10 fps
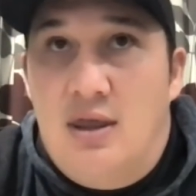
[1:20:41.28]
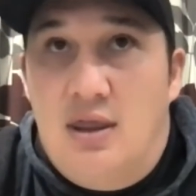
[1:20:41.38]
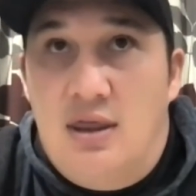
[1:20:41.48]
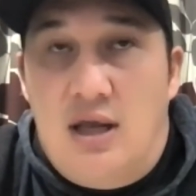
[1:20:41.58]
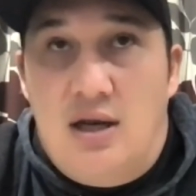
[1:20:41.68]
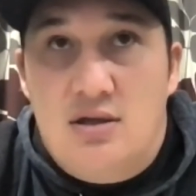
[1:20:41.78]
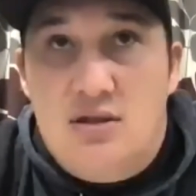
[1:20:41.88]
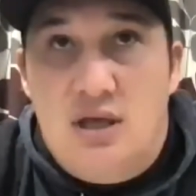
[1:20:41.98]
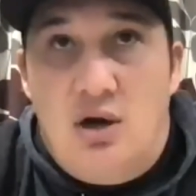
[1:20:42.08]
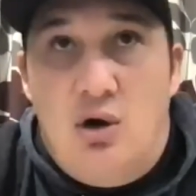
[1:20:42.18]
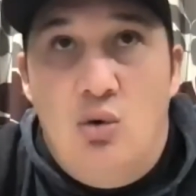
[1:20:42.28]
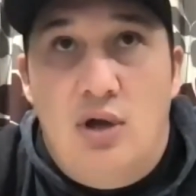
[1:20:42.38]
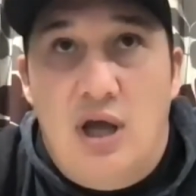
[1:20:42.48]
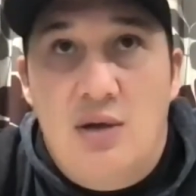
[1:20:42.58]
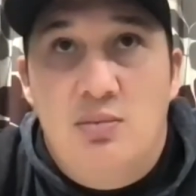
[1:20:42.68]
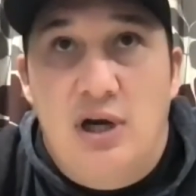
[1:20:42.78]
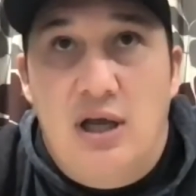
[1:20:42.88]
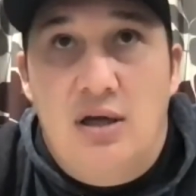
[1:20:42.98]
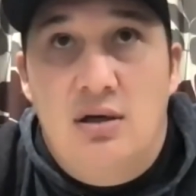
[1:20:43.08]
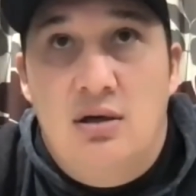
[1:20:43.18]
that whole game
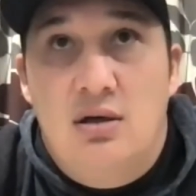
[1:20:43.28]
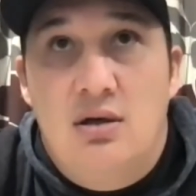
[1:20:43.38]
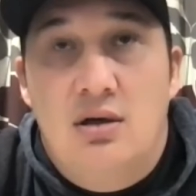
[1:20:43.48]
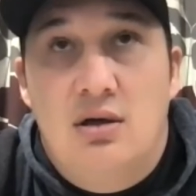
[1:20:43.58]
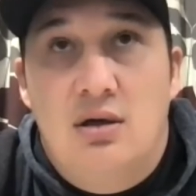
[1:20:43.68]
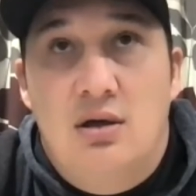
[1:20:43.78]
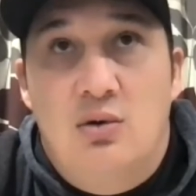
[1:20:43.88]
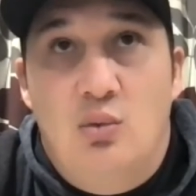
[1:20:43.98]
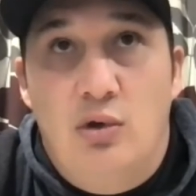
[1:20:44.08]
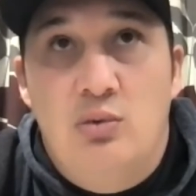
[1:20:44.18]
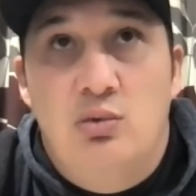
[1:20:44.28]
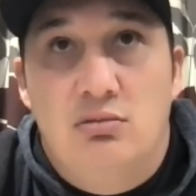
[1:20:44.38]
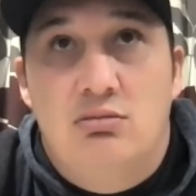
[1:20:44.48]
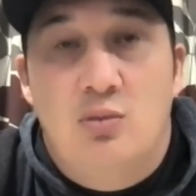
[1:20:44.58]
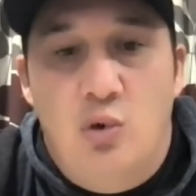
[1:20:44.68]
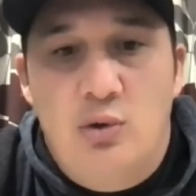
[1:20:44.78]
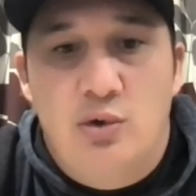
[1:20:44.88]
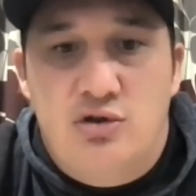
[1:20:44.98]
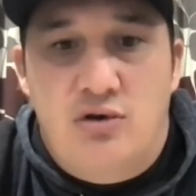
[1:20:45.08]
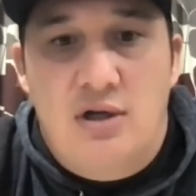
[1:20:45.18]
plan we
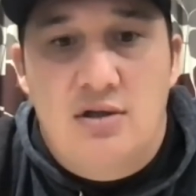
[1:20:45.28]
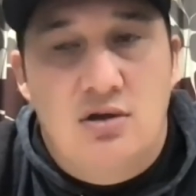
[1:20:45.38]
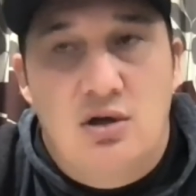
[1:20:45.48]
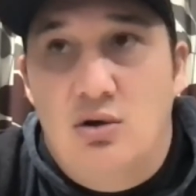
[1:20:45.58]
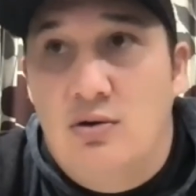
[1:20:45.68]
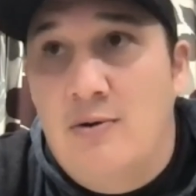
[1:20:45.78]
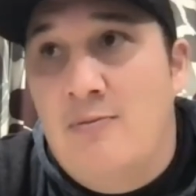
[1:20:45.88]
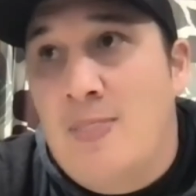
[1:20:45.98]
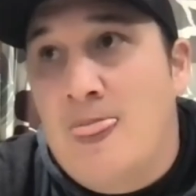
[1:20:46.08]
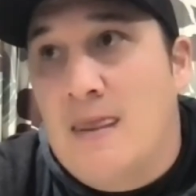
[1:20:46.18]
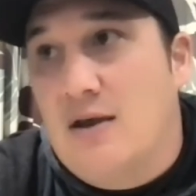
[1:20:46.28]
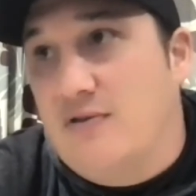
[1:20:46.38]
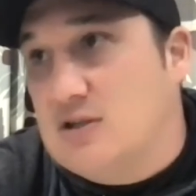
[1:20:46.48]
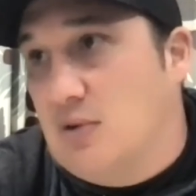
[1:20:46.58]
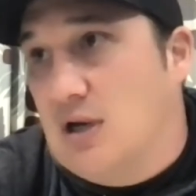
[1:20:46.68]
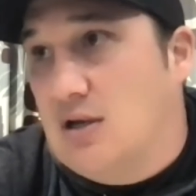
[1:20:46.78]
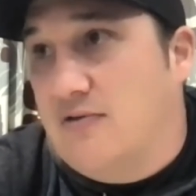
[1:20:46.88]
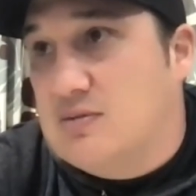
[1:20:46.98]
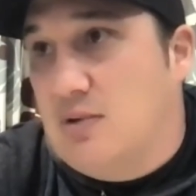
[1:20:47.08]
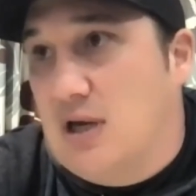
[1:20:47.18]
would train. So if it's
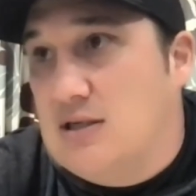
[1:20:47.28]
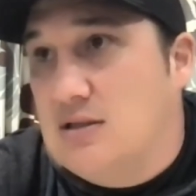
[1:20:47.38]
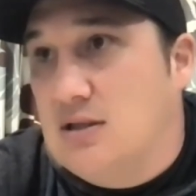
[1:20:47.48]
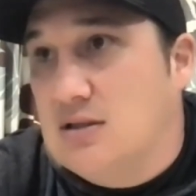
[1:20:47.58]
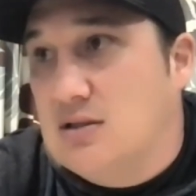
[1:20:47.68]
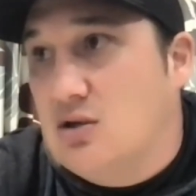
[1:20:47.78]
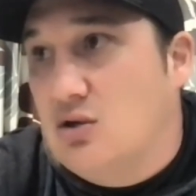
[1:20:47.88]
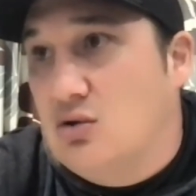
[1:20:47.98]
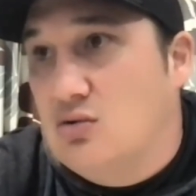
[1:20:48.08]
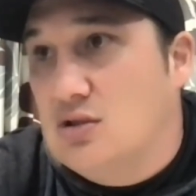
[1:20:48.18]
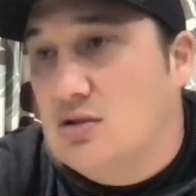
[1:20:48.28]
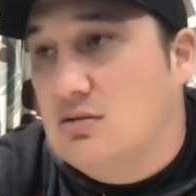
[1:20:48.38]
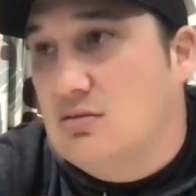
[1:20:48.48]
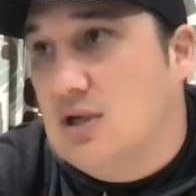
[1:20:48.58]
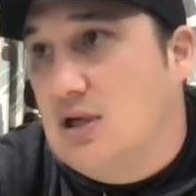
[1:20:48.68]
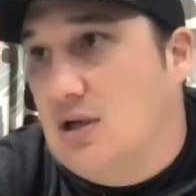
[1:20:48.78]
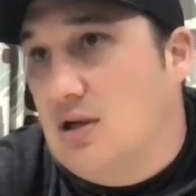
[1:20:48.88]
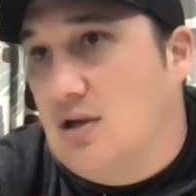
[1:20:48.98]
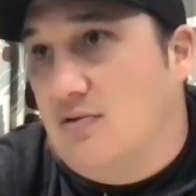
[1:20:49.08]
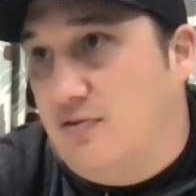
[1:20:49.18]
my Hastings girls,
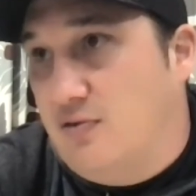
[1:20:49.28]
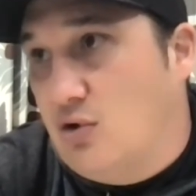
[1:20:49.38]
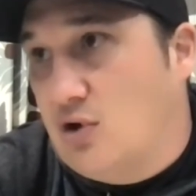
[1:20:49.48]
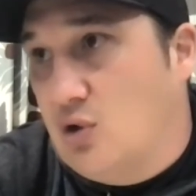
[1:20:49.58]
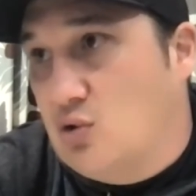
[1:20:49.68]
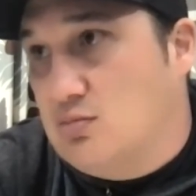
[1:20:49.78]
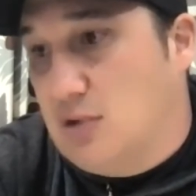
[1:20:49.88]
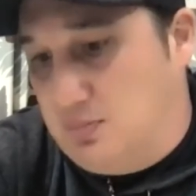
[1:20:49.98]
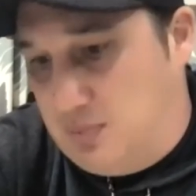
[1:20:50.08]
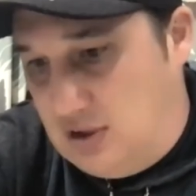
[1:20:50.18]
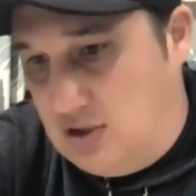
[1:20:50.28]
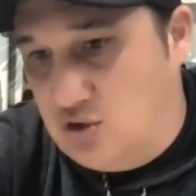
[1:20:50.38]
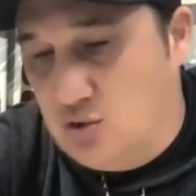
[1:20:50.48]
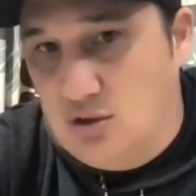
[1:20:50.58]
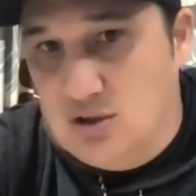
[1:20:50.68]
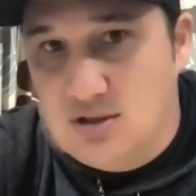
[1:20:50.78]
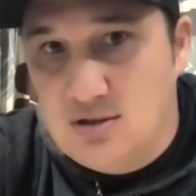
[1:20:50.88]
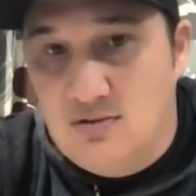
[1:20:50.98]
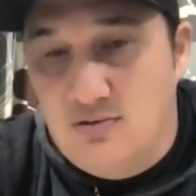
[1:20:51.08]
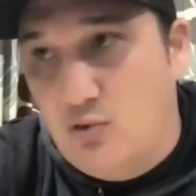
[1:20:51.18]
4 girls might be
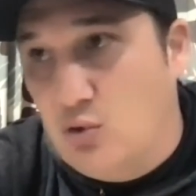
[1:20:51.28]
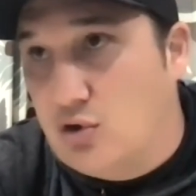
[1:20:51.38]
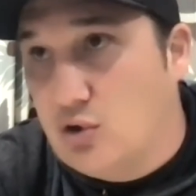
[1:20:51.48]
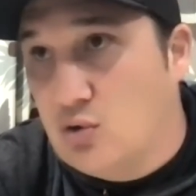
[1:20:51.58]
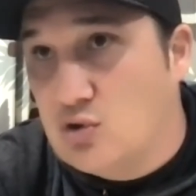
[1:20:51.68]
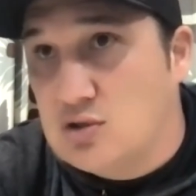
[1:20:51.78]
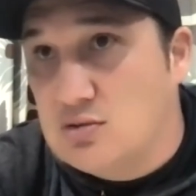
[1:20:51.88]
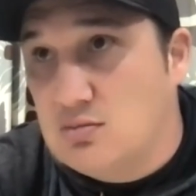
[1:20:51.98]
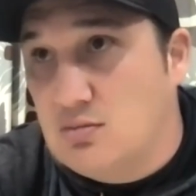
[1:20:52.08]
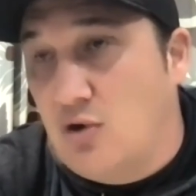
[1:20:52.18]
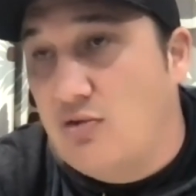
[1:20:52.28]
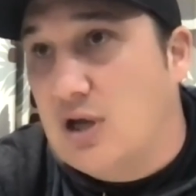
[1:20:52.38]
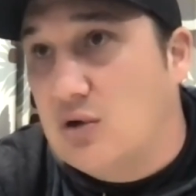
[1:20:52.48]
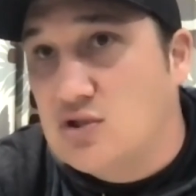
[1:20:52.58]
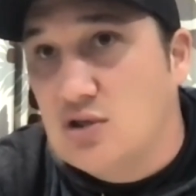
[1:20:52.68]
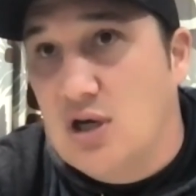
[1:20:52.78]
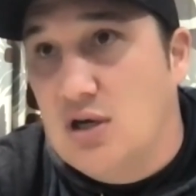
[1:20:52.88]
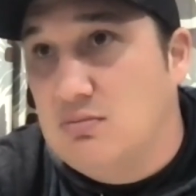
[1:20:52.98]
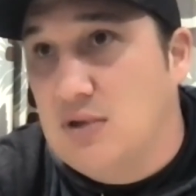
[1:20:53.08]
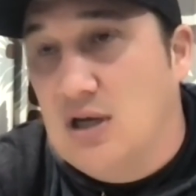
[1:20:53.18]
shooters, 4 girls on the
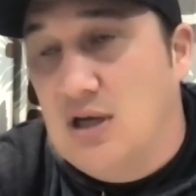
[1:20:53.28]
outside.